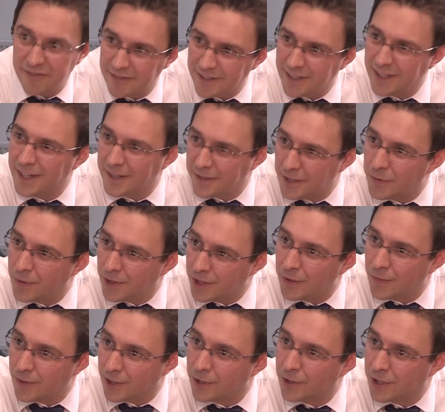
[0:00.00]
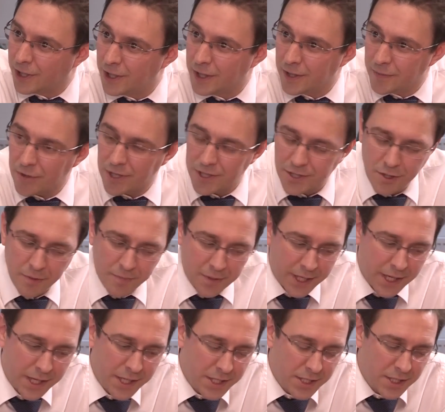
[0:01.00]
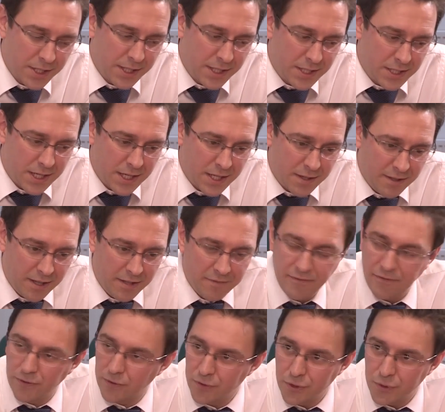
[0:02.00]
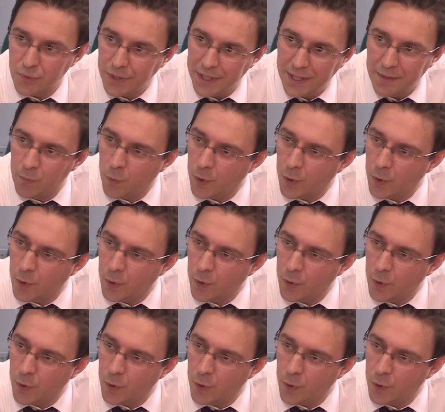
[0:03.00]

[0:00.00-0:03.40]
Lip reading: You are looking at a present obligation. It falls within